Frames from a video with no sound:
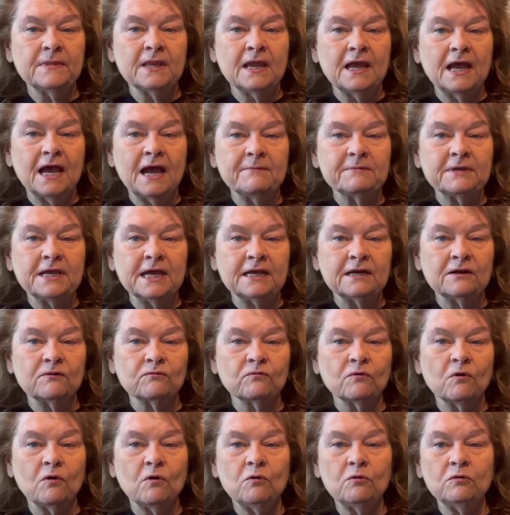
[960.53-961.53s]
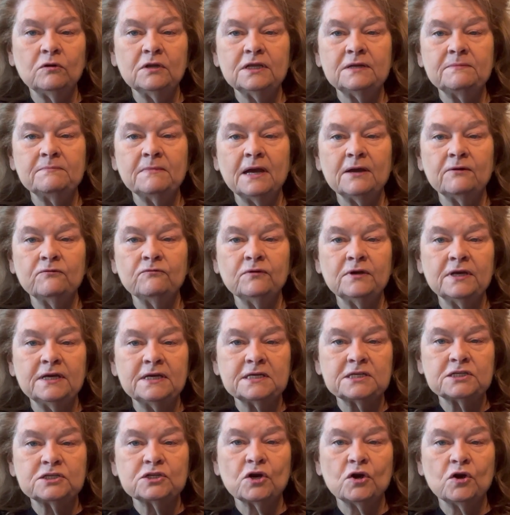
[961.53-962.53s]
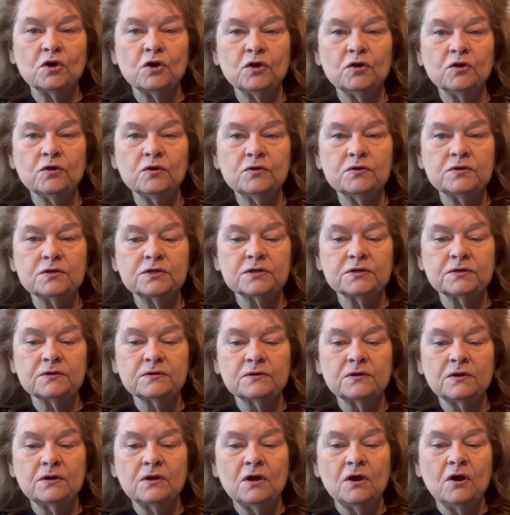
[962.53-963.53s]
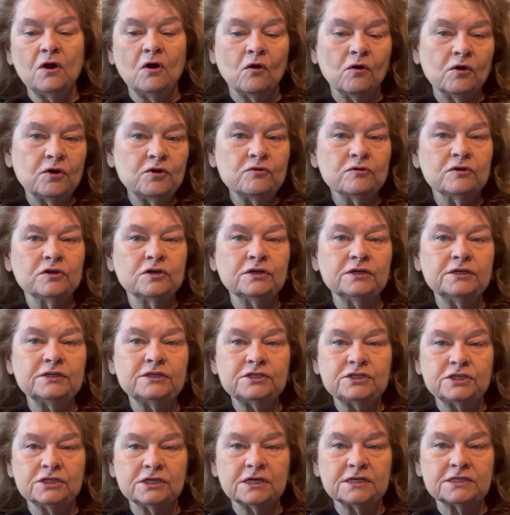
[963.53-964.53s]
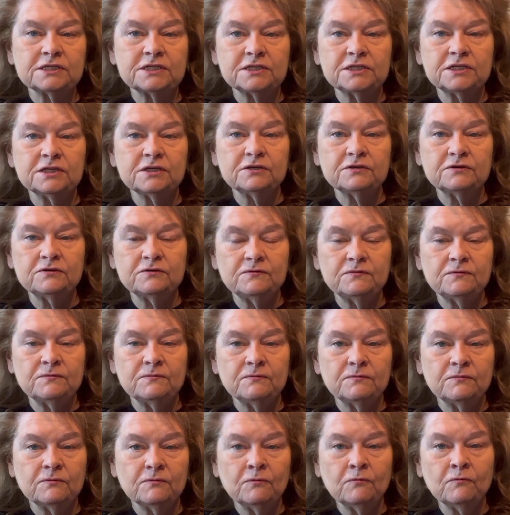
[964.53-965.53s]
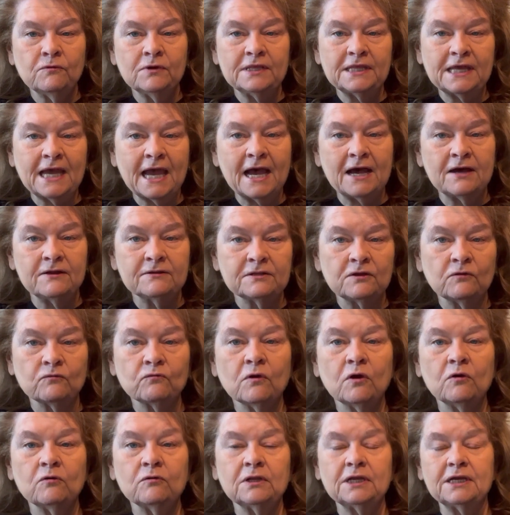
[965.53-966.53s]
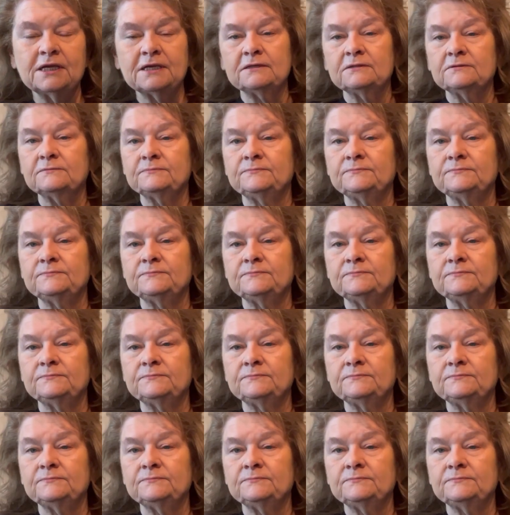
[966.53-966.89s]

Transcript: I'm kind of rolling my wrist. Hurt. Or you could just do without the rolling.